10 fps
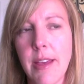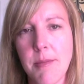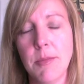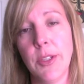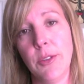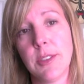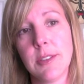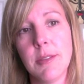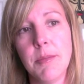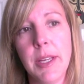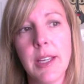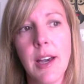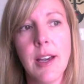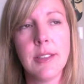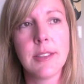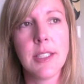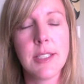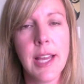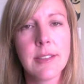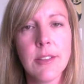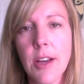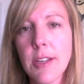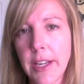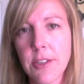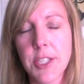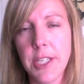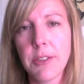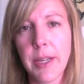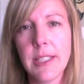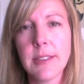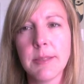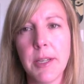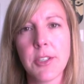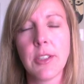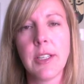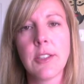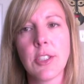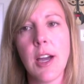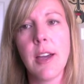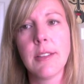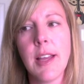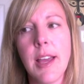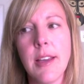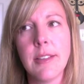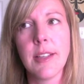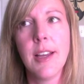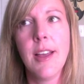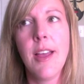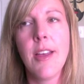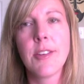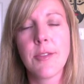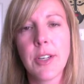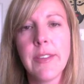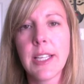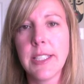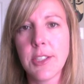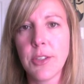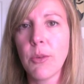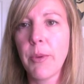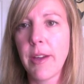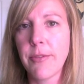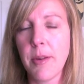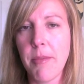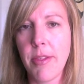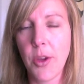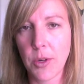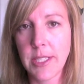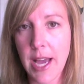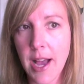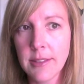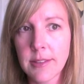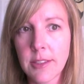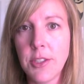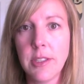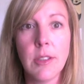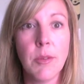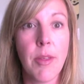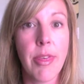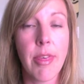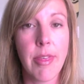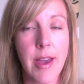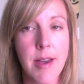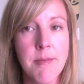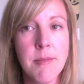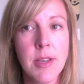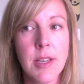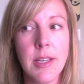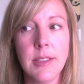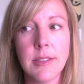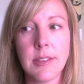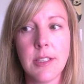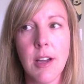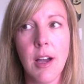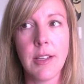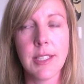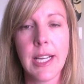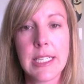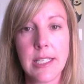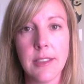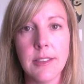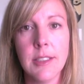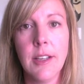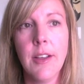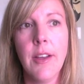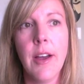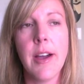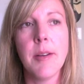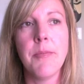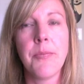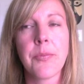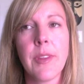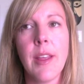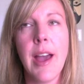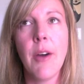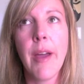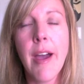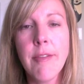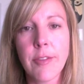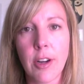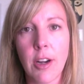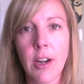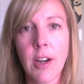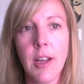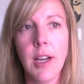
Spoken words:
them loose, because it takes a lot of energy to raise a special needs child, and diverting that attention away from your task to deal with them is not ideal. However,